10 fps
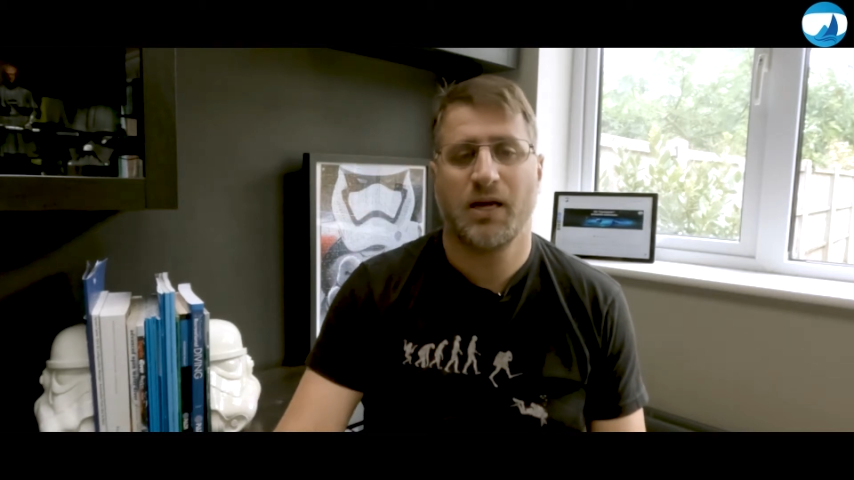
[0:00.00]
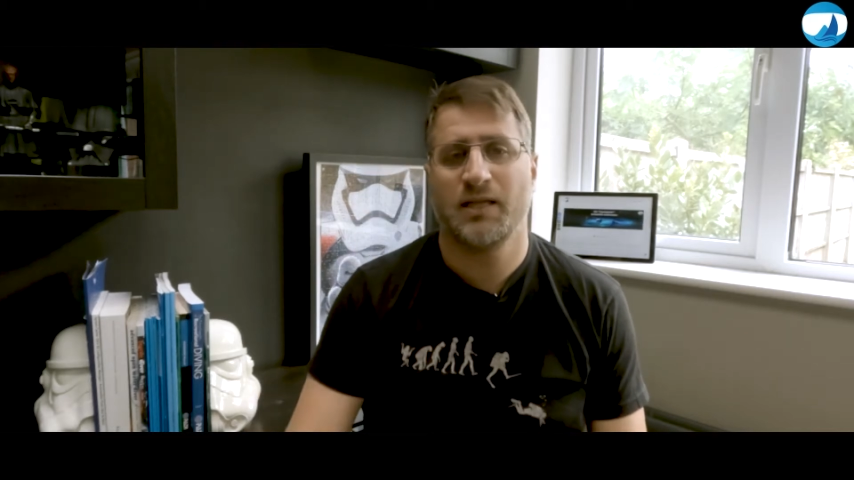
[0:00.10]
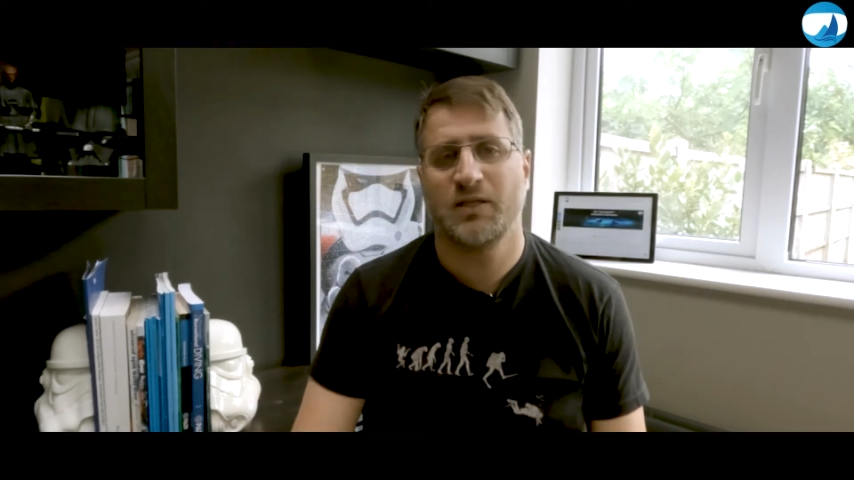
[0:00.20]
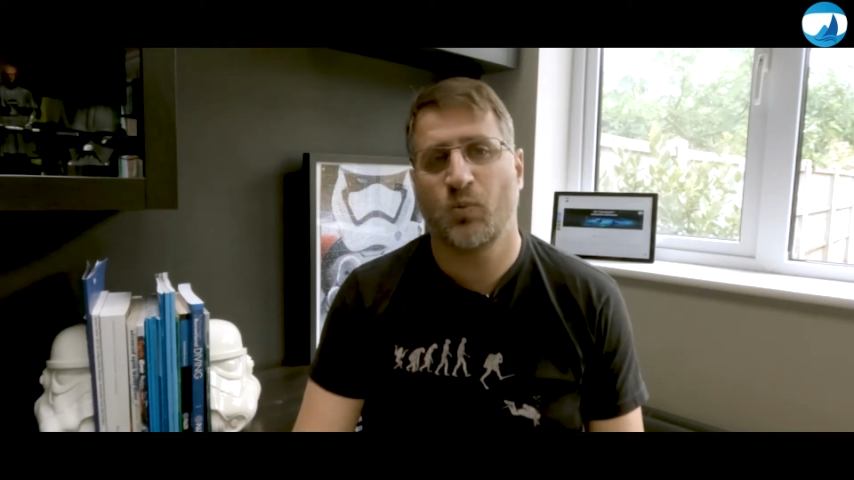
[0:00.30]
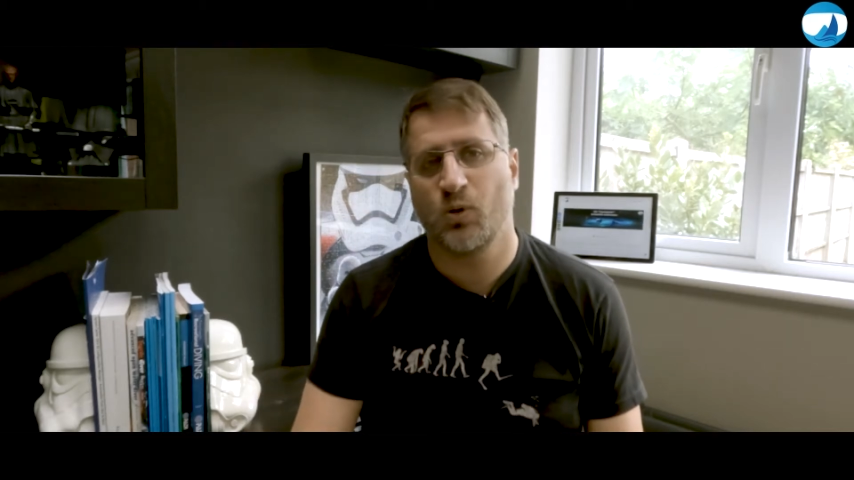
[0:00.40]

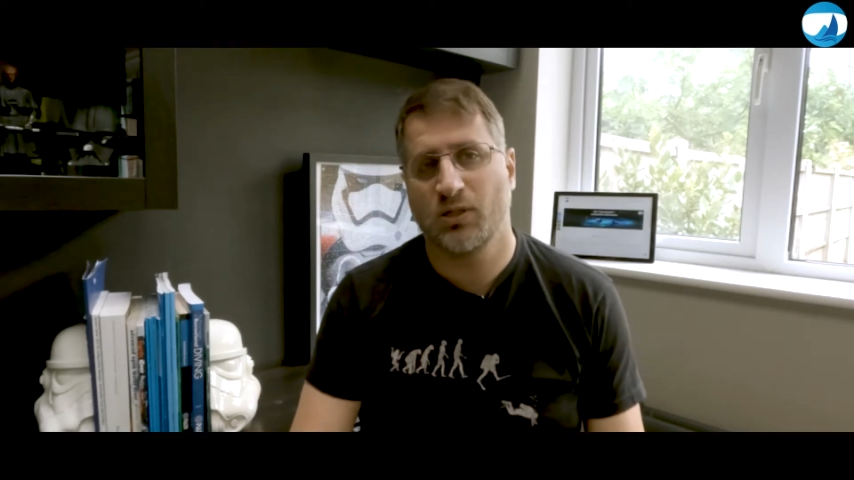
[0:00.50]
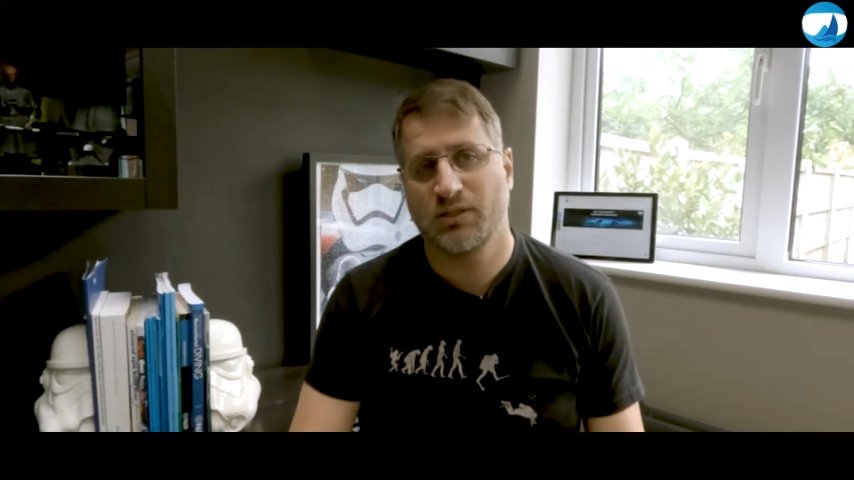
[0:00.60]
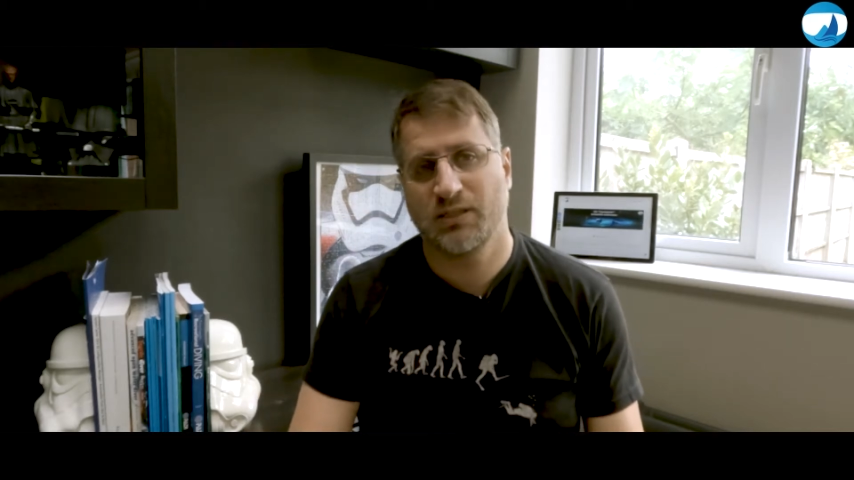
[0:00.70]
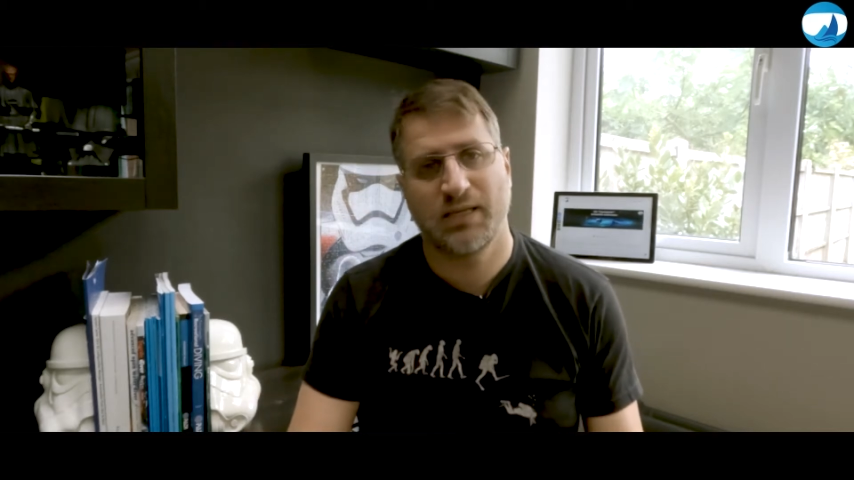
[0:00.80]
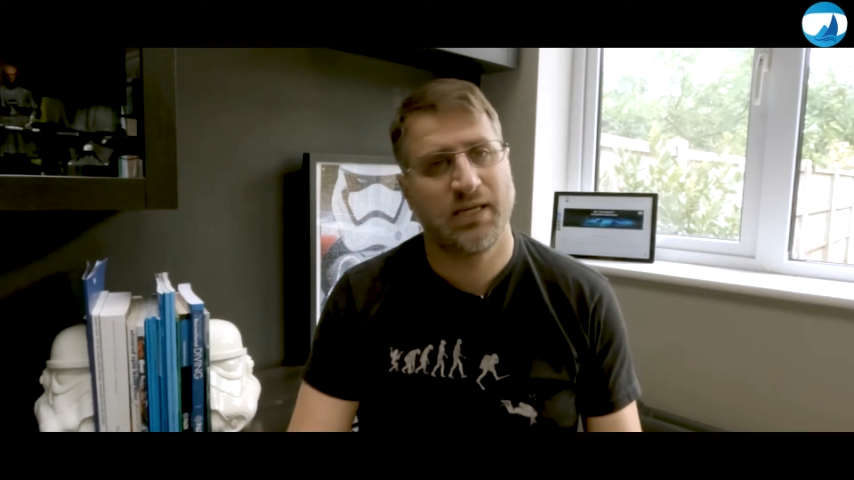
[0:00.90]

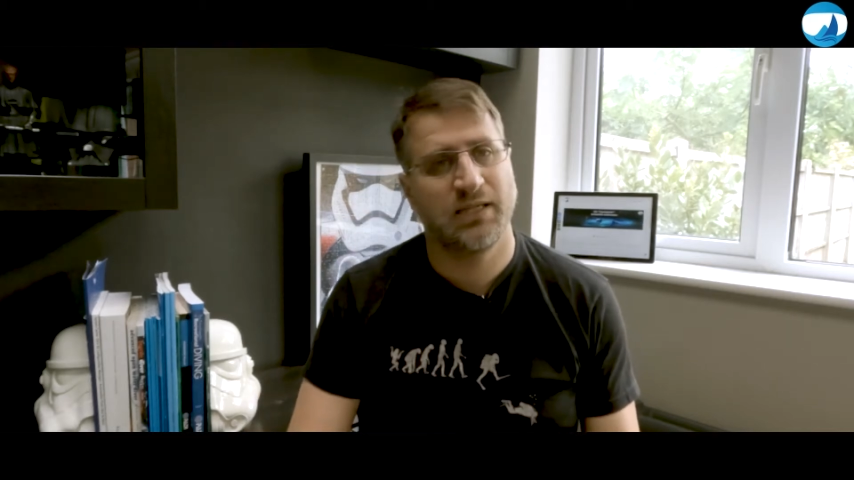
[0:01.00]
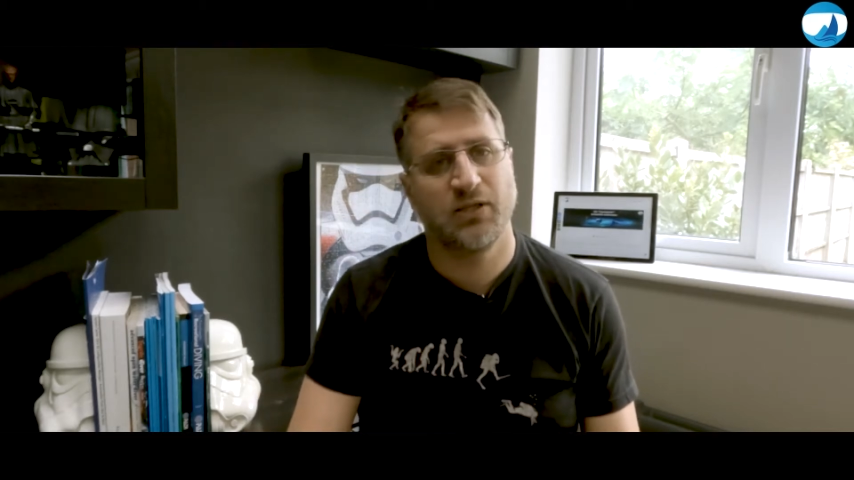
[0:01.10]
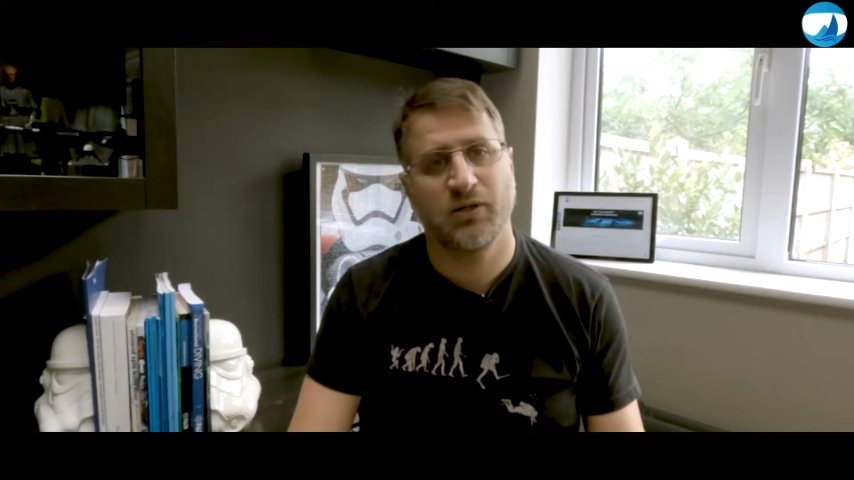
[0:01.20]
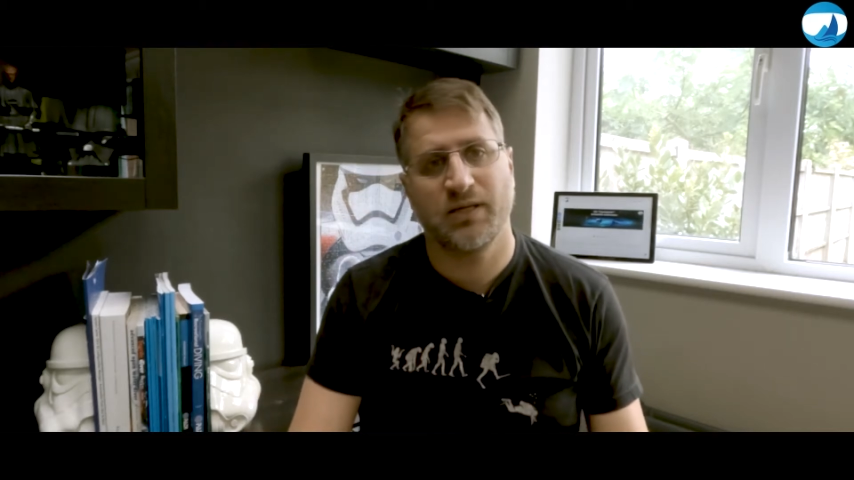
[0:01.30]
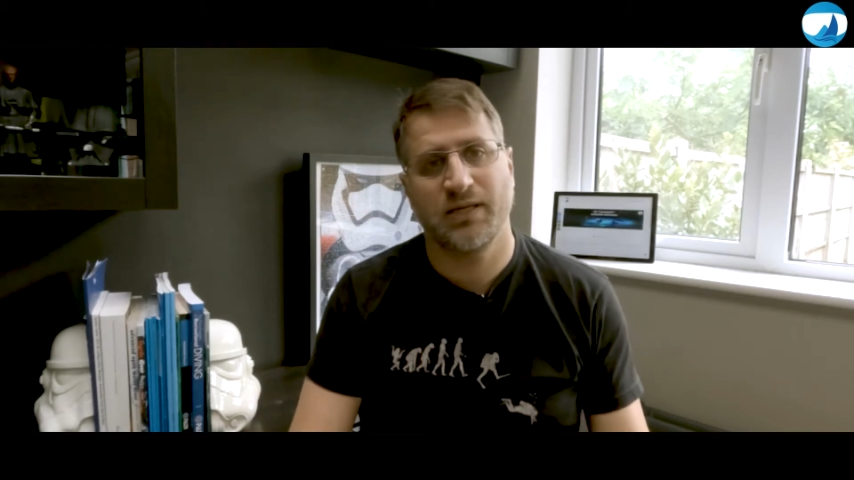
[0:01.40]
underwater and
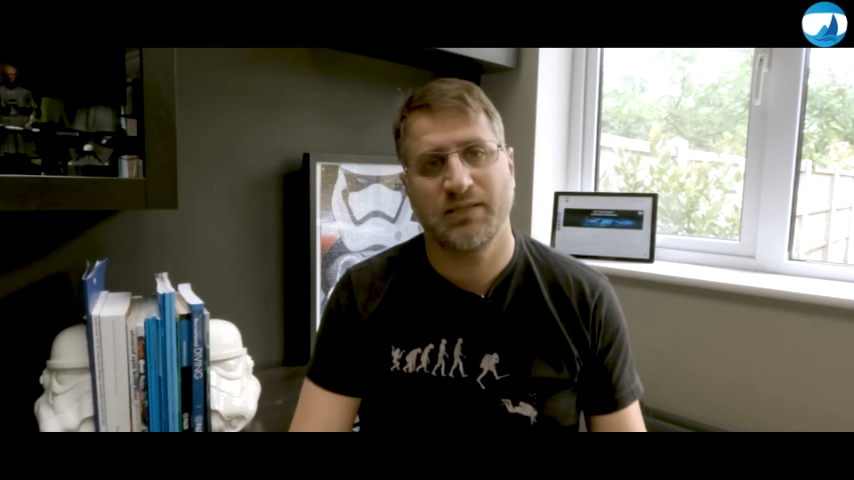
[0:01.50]
the OK